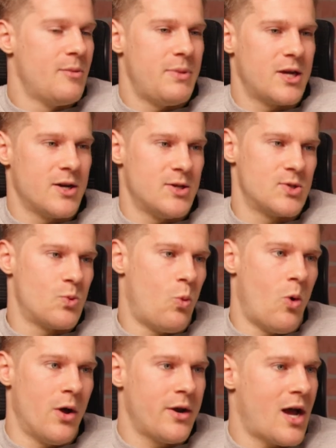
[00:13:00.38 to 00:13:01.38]
Because
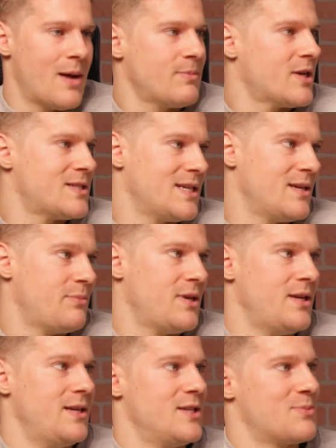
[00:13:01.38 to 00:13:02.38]
one, I'm not taking
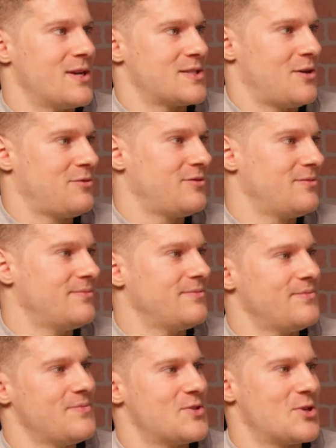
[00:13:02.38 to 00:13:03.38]
PEDs myself.
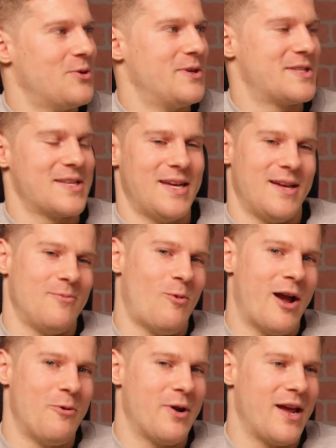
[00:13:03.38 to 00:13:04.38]
So it's like,
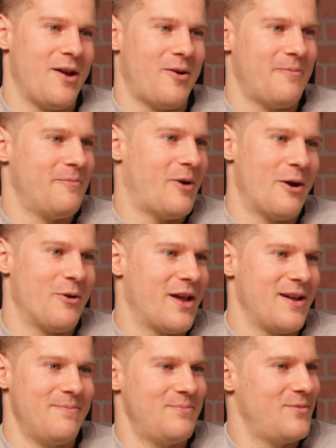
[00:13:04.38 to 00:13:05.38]
why would
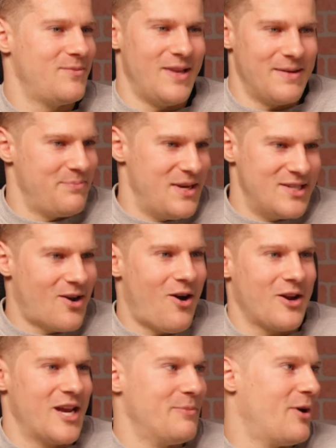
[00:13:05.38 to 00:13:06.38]
I like be
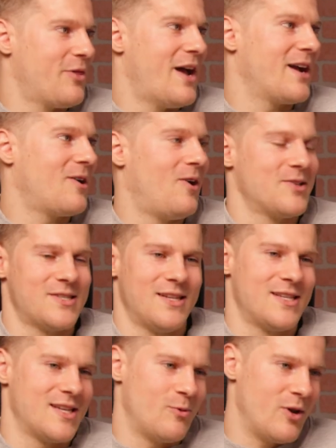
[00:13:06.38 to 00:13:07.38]
talking about that
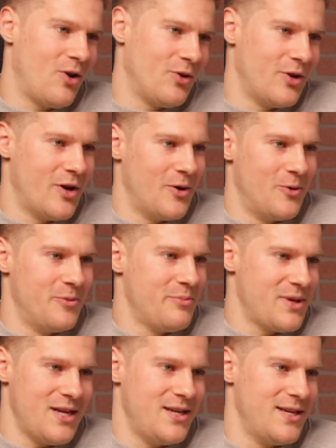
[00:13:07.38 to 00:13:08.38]
constantly? It's like, we all know
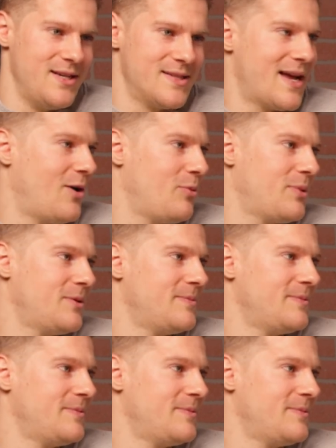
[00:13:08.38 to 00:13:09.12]
PEDs help.